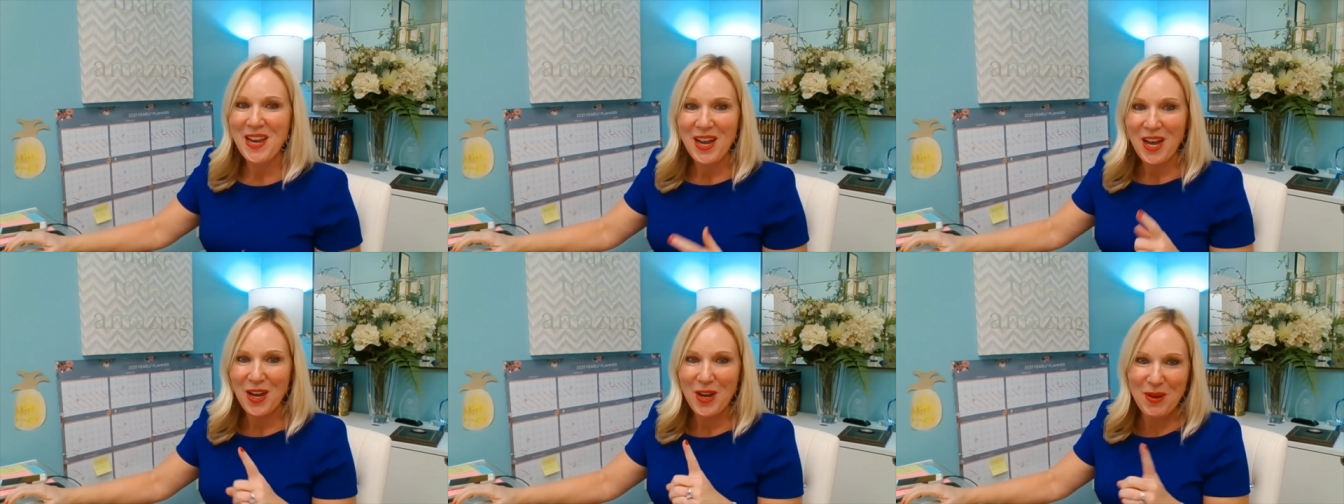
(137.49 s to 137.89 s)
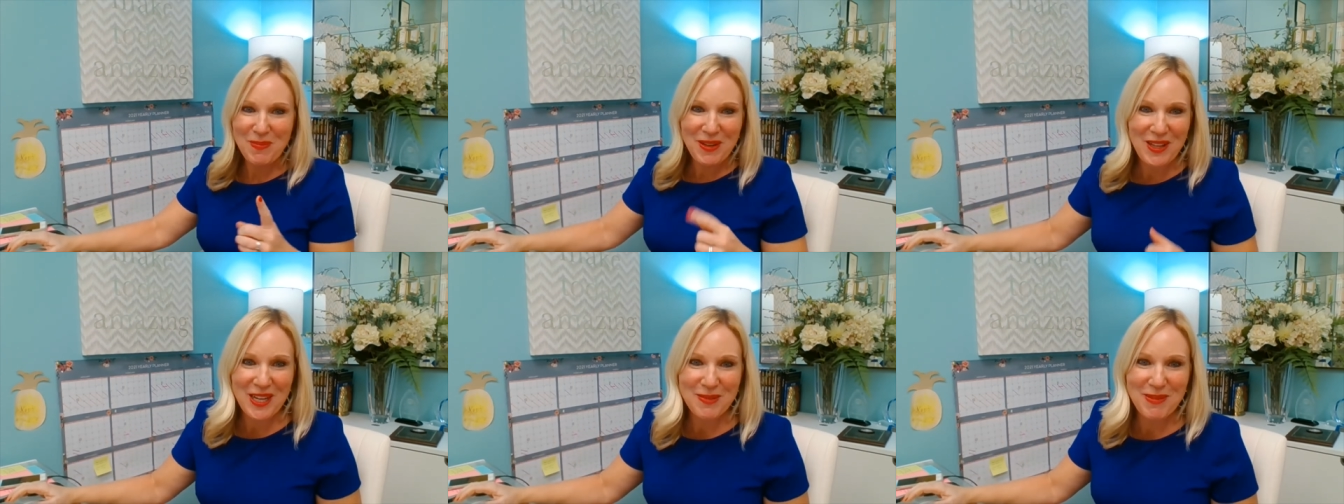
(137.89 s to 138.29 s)
I hope
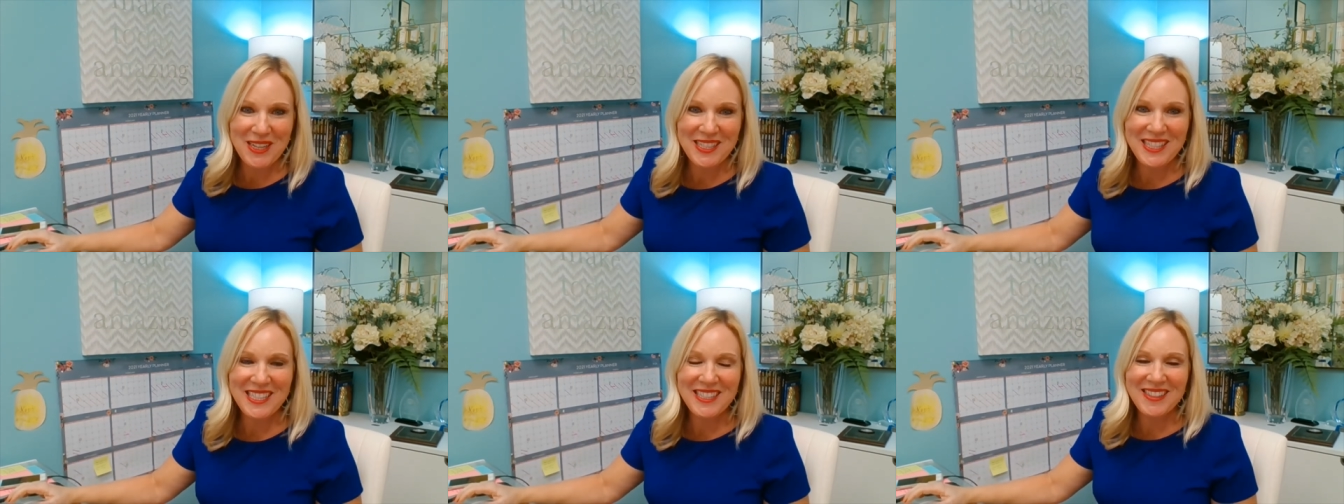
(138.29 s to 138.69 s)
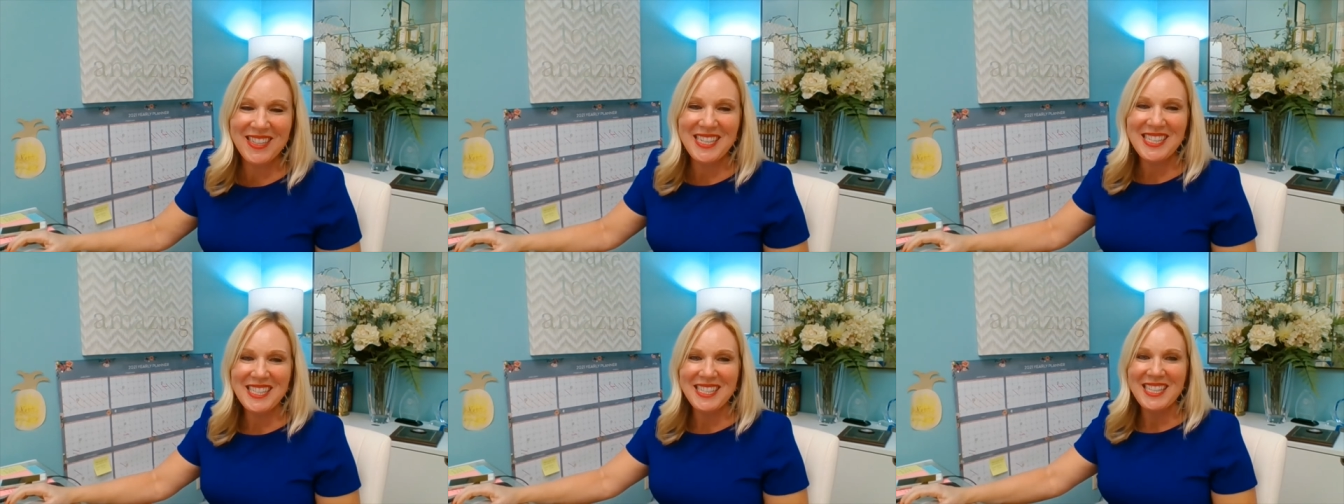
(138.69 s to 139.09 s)
you like my
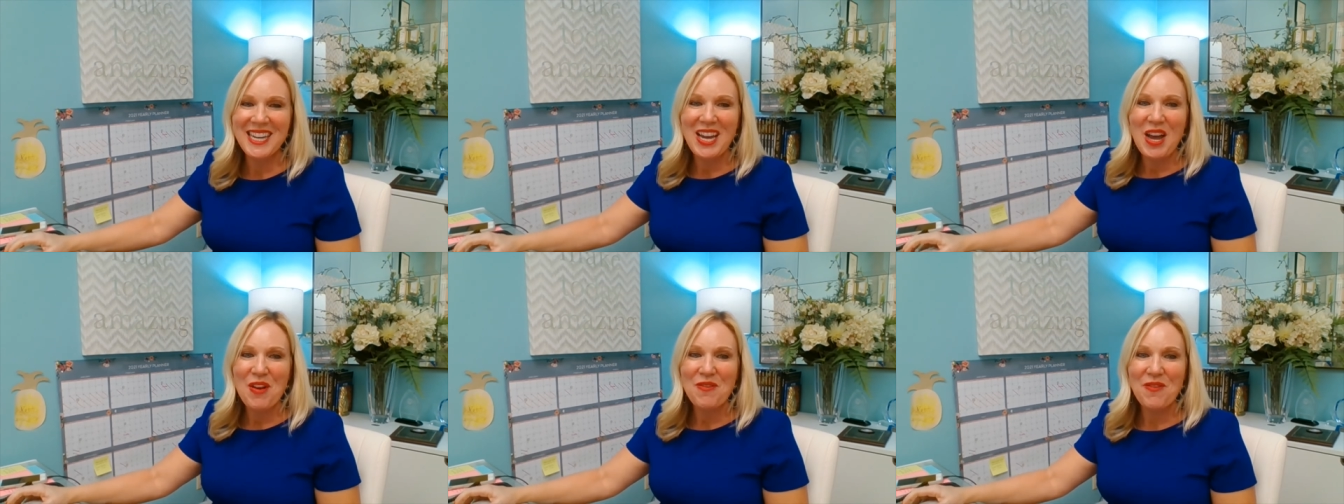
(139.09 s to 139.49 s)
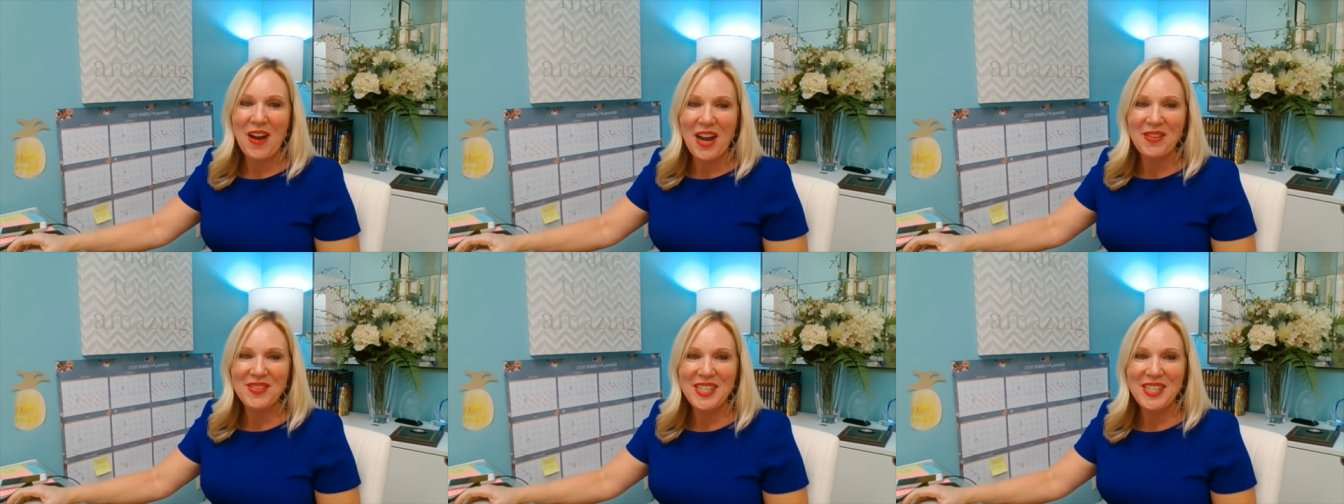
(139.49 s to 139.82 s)
series, Five